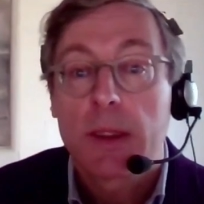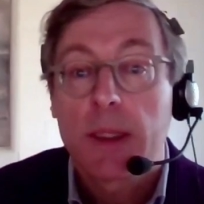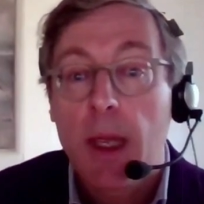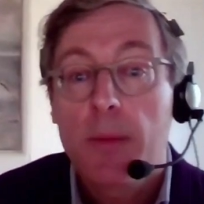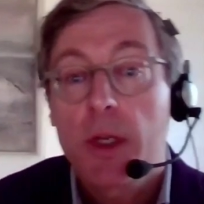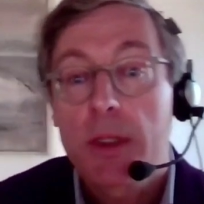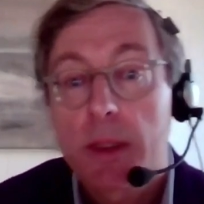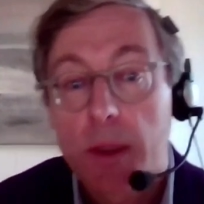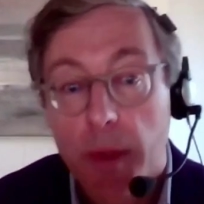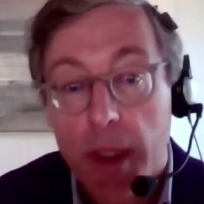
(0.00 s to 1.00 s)
their
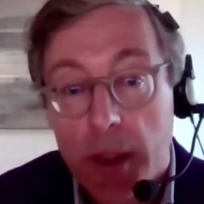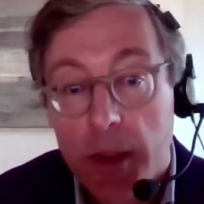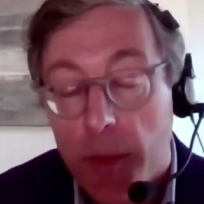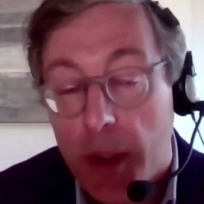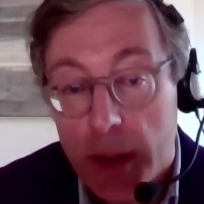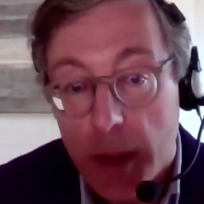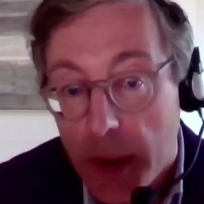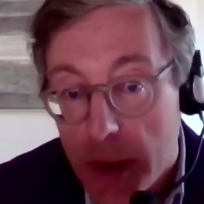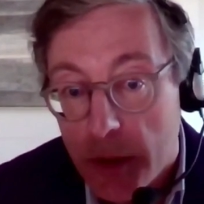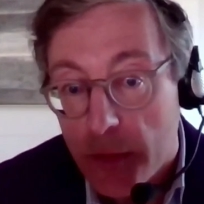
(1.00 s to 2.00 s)
participation, the
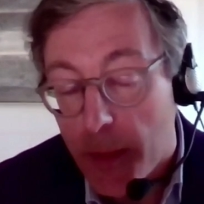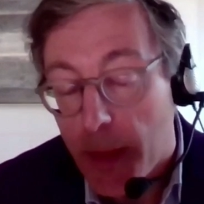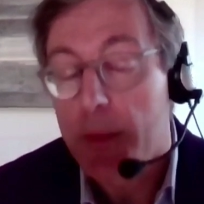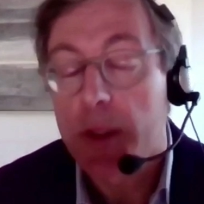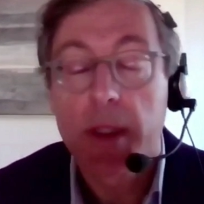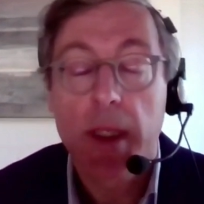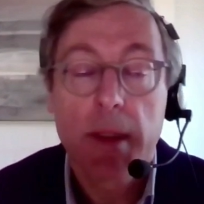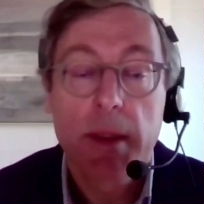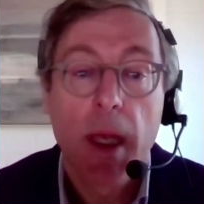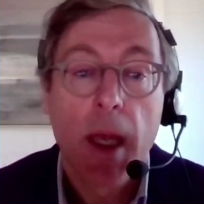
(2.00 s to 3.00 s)
participation of the member
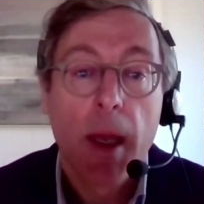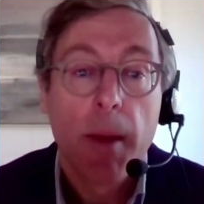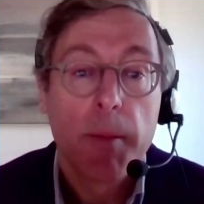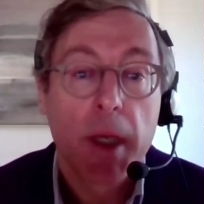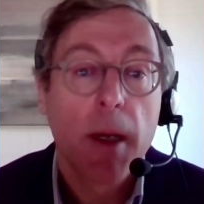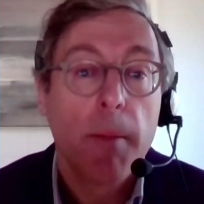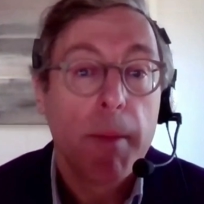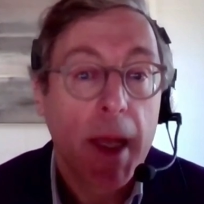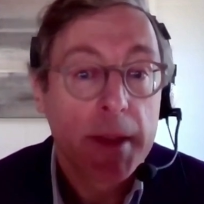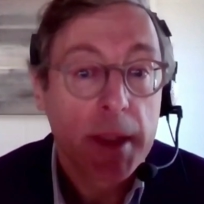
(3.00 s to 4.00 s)
states, become
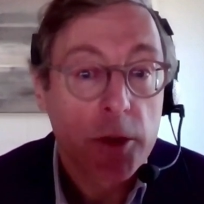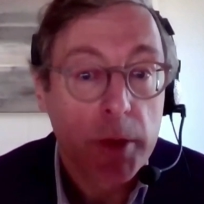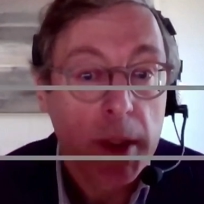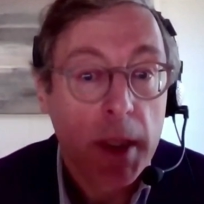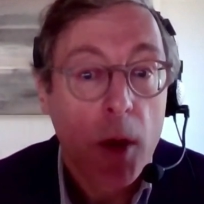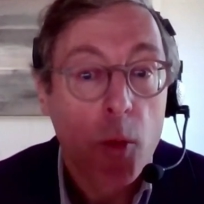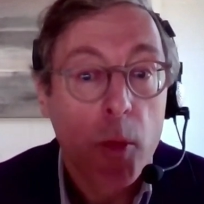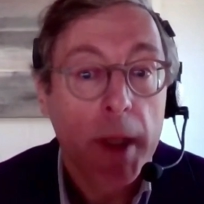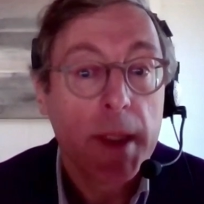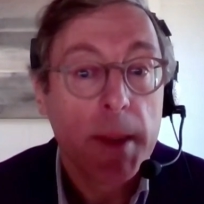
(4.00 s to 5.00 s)
mandatory
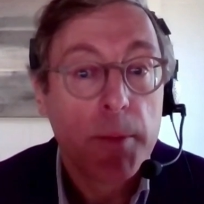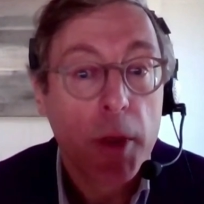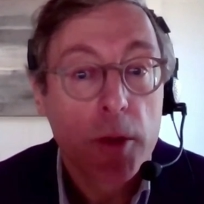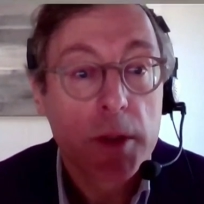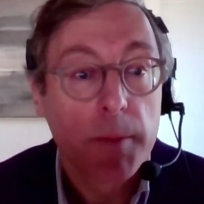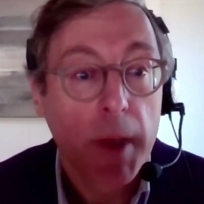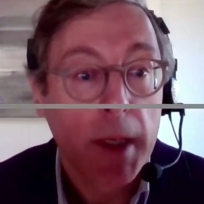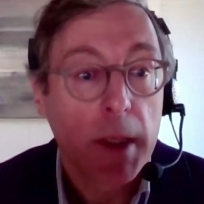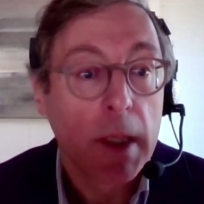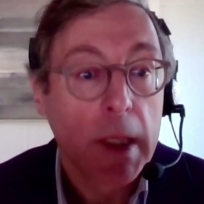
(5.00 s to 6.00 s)
when imposed by
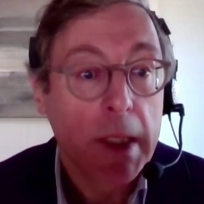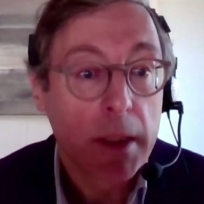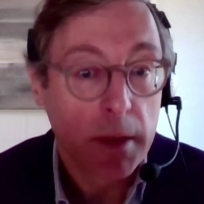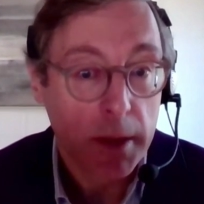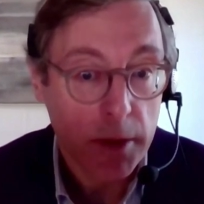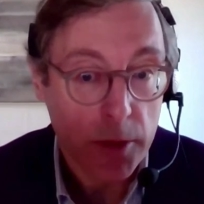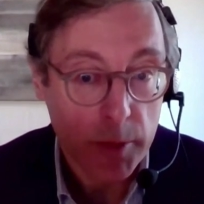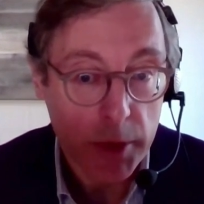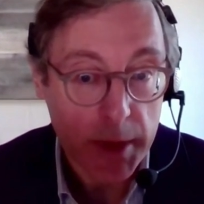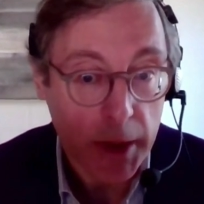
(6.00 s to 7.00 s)
a legal
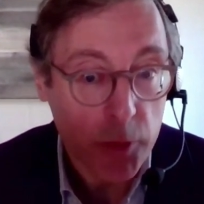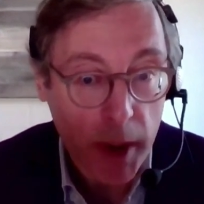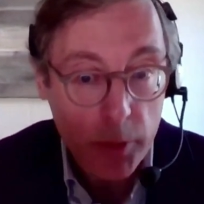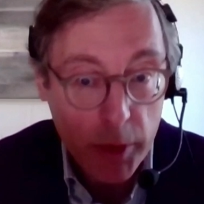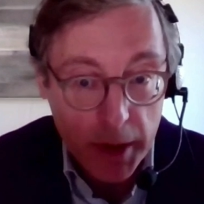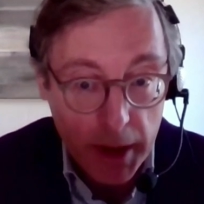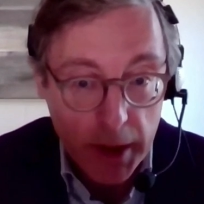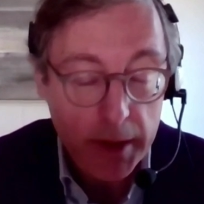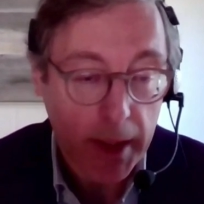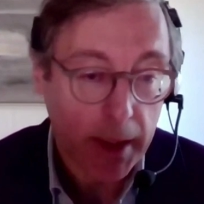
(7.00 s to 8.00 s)
instrument. And we are working
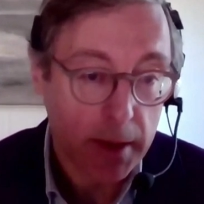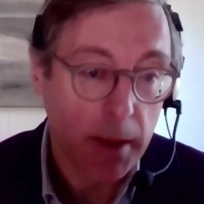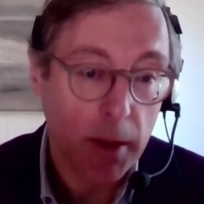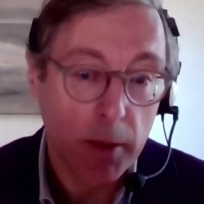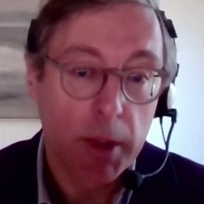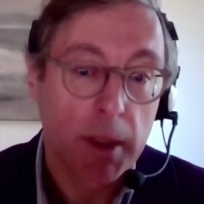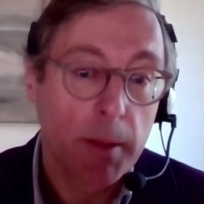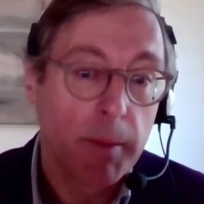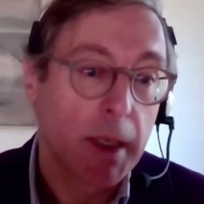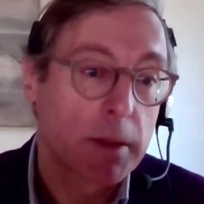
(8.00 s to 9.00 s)
on that. We'll
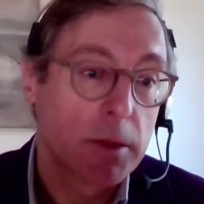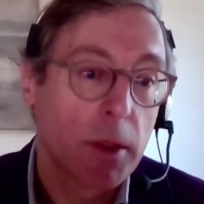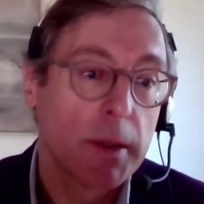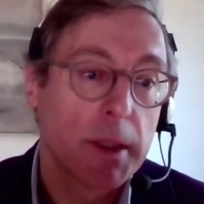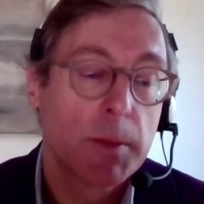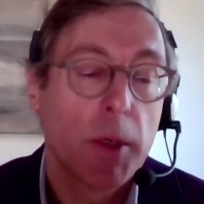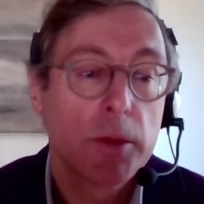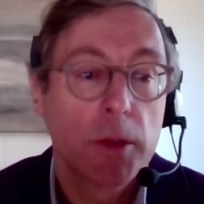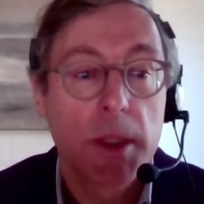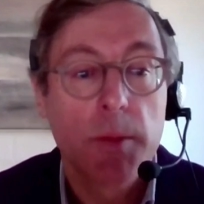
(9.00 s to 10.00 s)
come back on
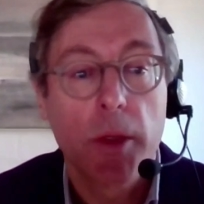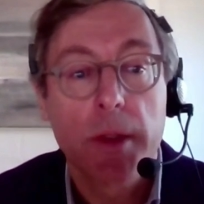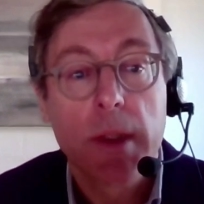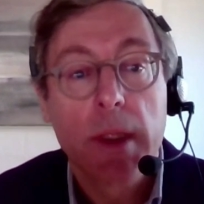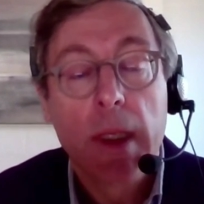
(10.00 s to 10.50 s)
to this point.